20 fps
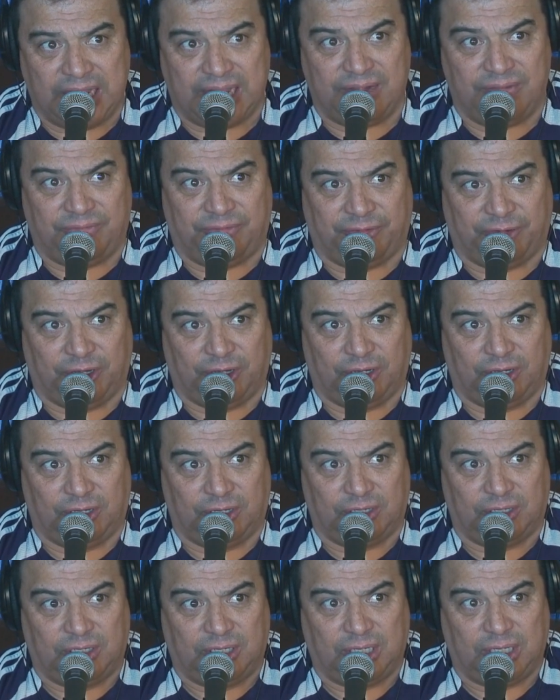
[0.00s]

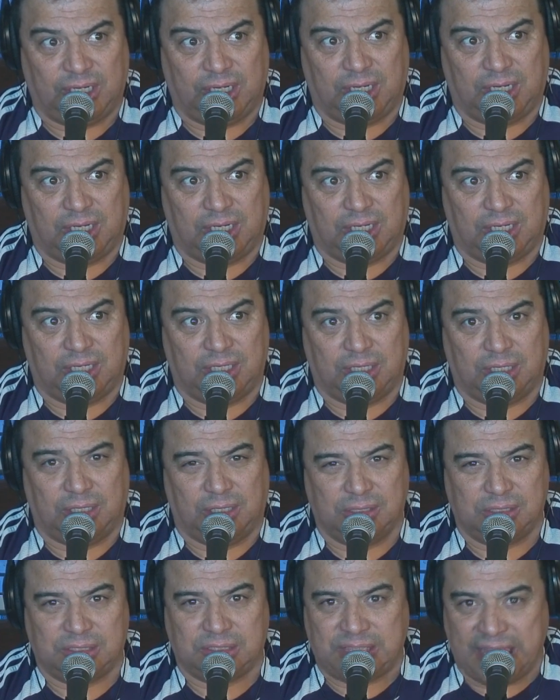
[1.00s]
Denver,
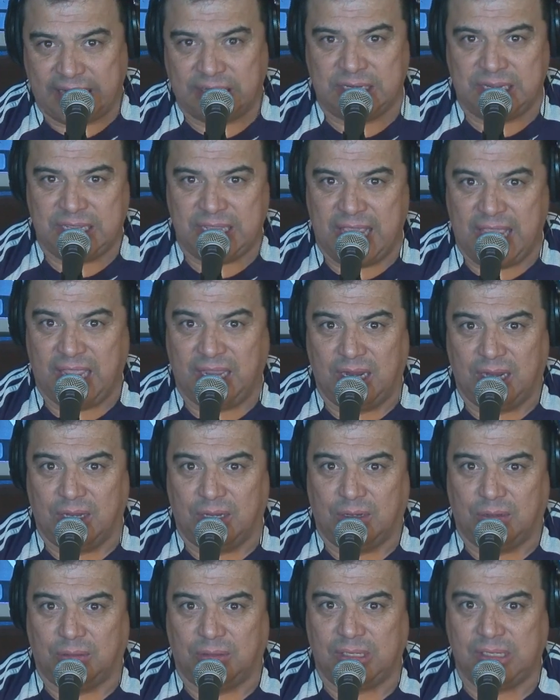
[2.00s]
San
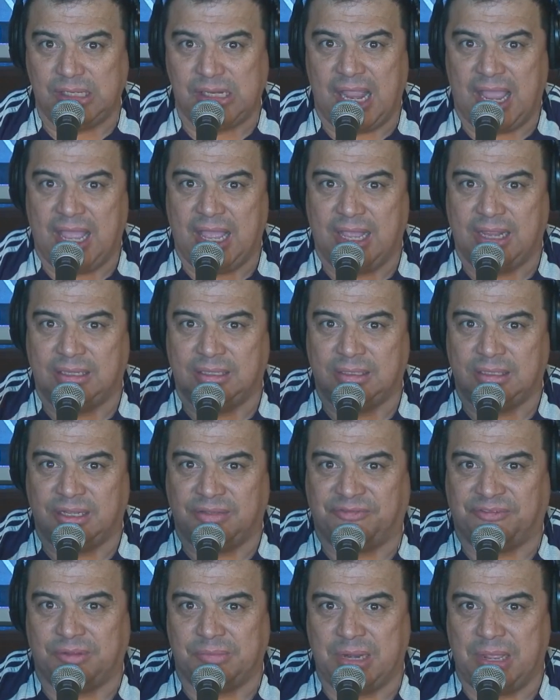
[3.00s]
Diego,
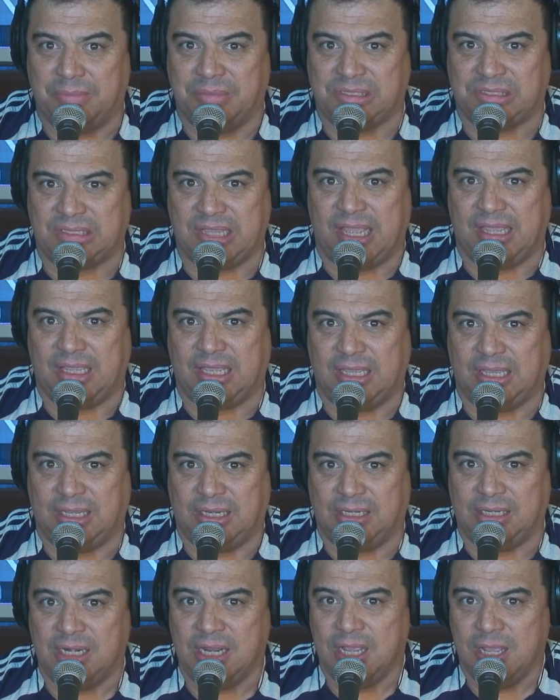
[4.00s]
and if I'm not
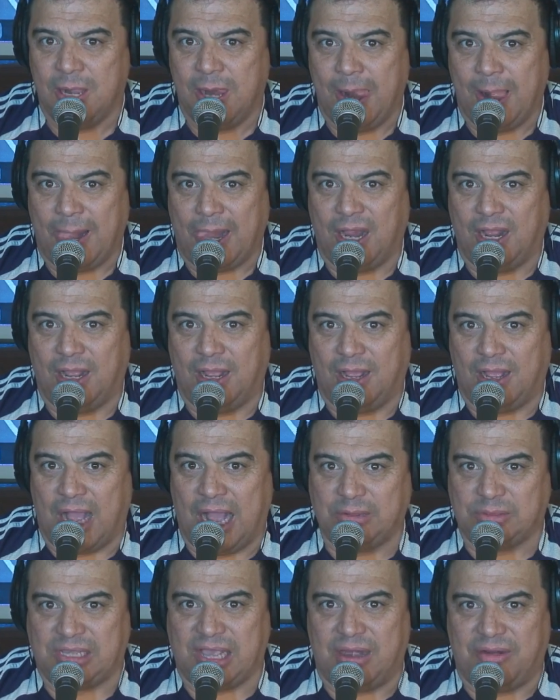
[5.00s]
mistaken,
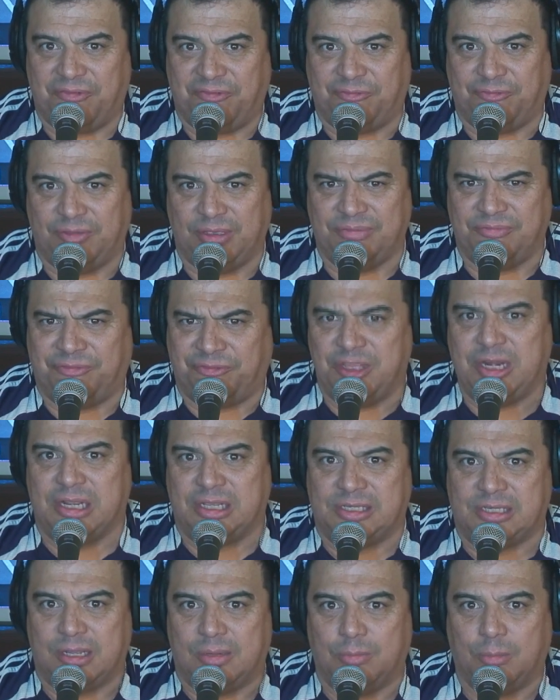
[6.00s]
outside of in
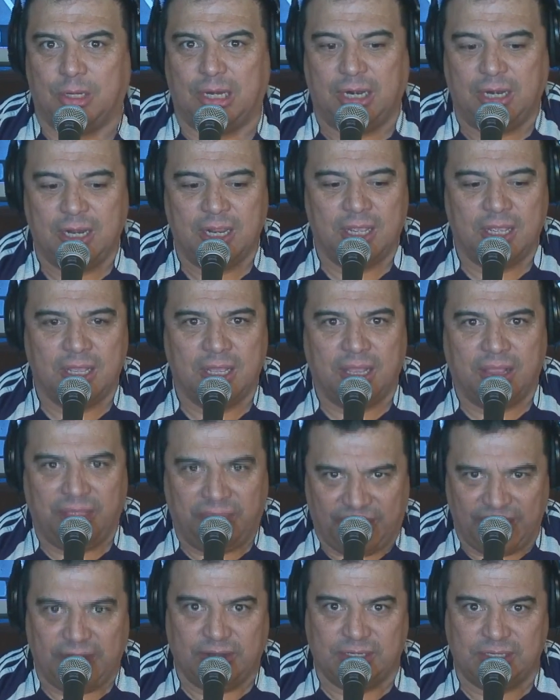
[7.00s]
Phoenix somewhere,
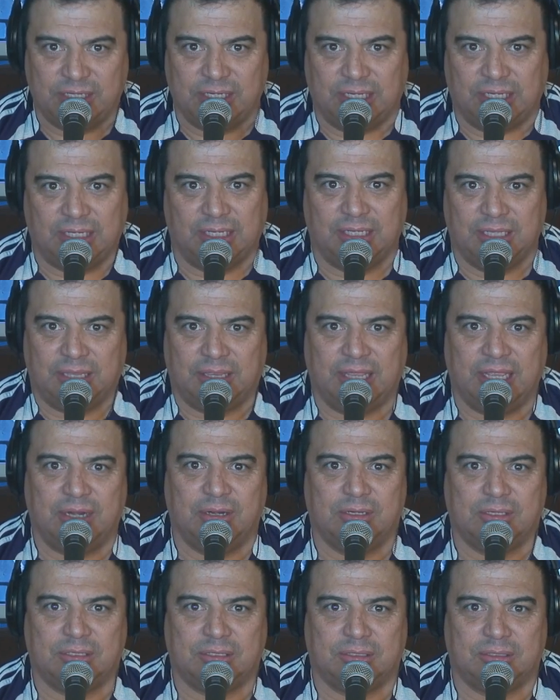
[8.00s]
there's
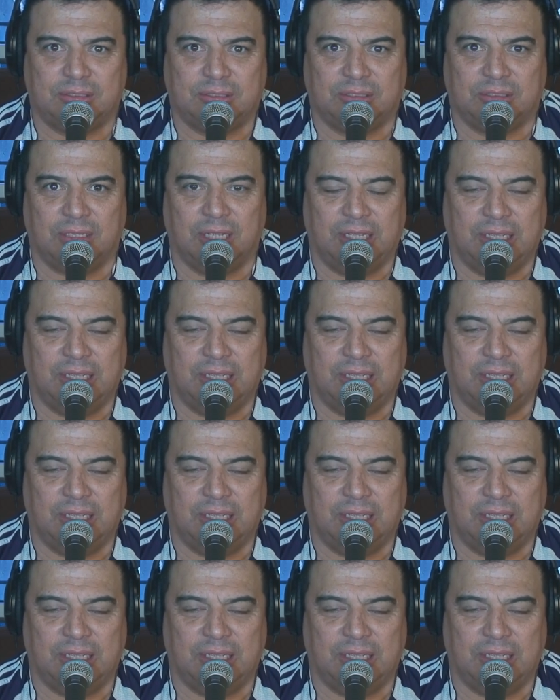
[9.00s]
those